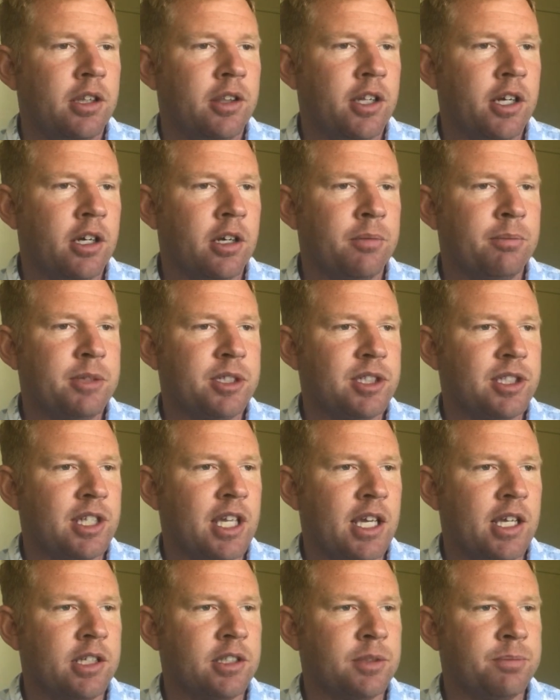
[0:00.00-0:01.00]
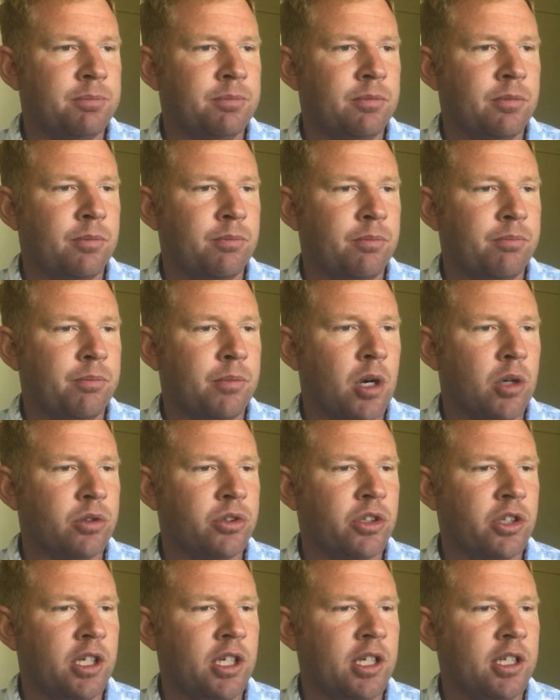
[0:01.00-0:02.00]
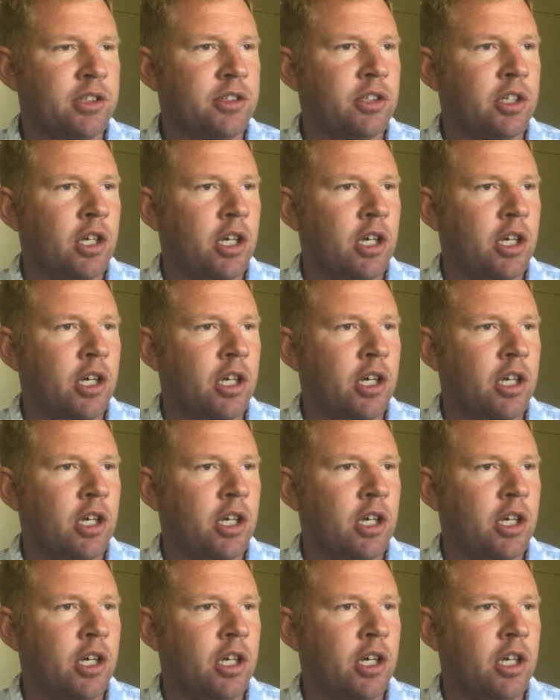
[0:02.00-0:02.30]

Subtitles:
There are mistakes. It's mostly